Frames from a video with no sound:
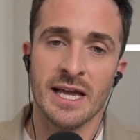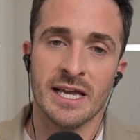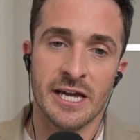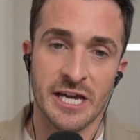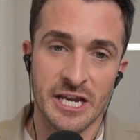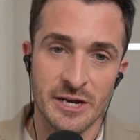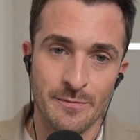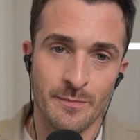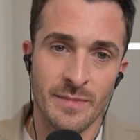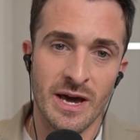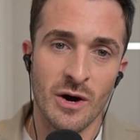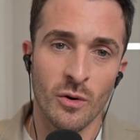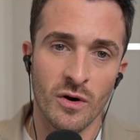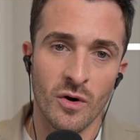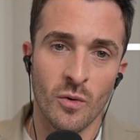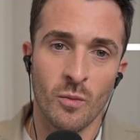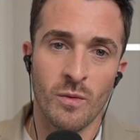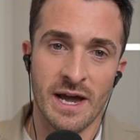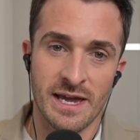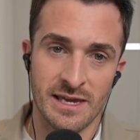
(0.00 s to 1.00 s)
can melt
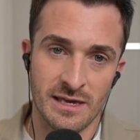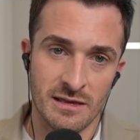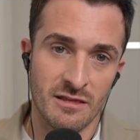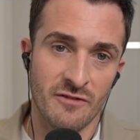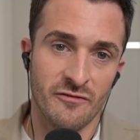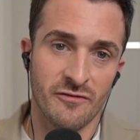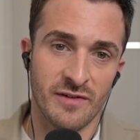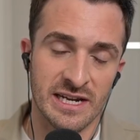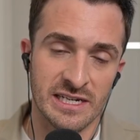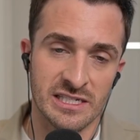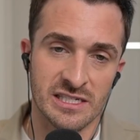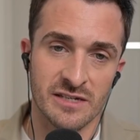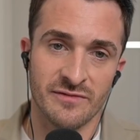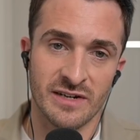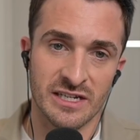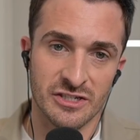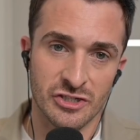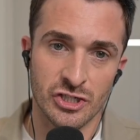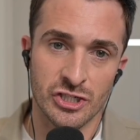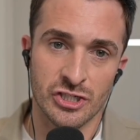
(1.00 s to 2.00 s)
away in the face of
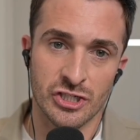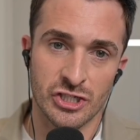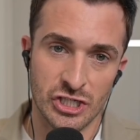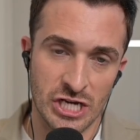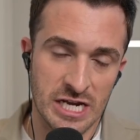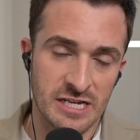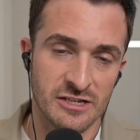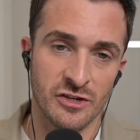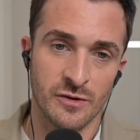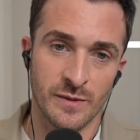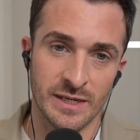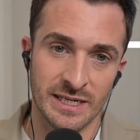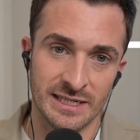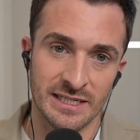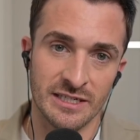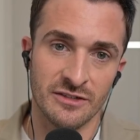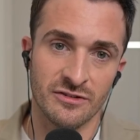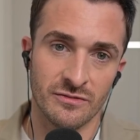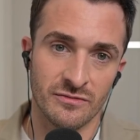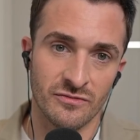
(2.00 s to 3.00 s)
us just
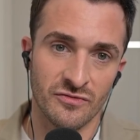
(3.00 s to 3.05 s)
genuinely